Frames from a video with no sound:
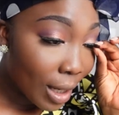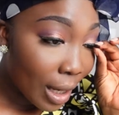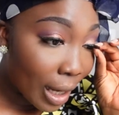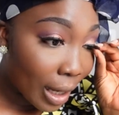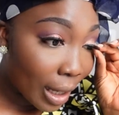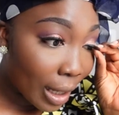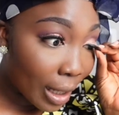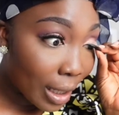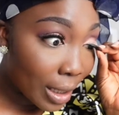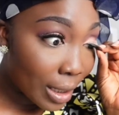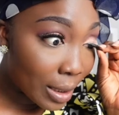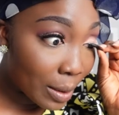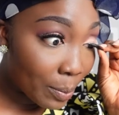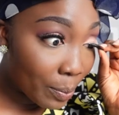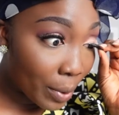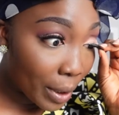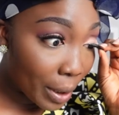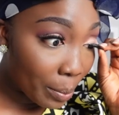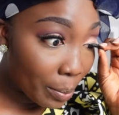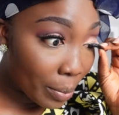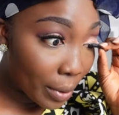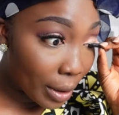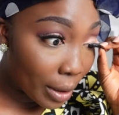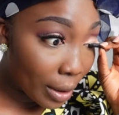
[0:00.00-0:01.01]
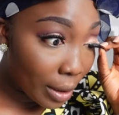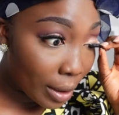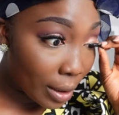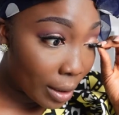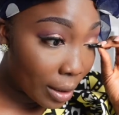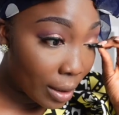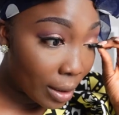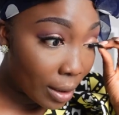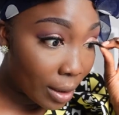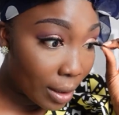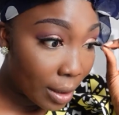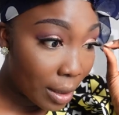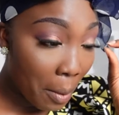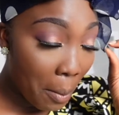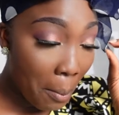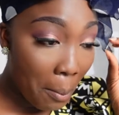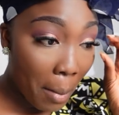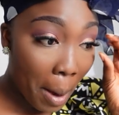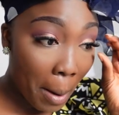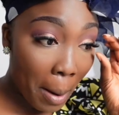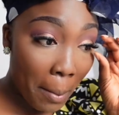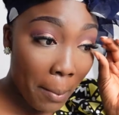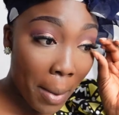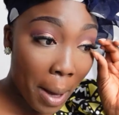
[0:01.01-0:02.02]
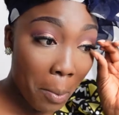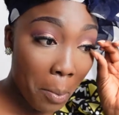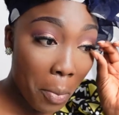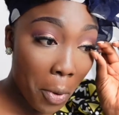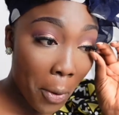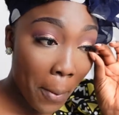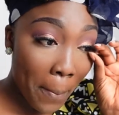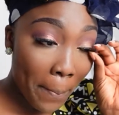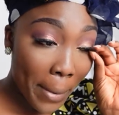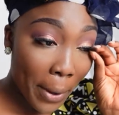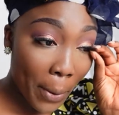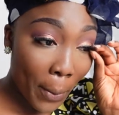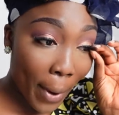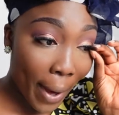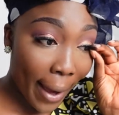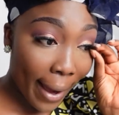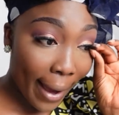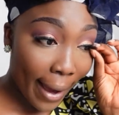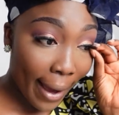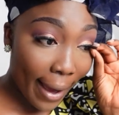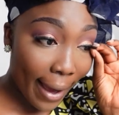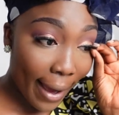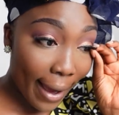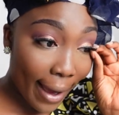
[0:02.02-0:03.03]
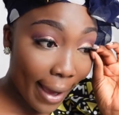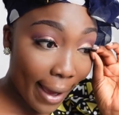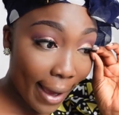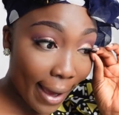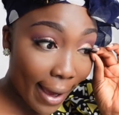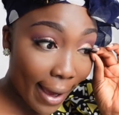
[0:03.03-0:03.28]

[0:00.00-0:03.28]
I guess baby. Mama um, born me way.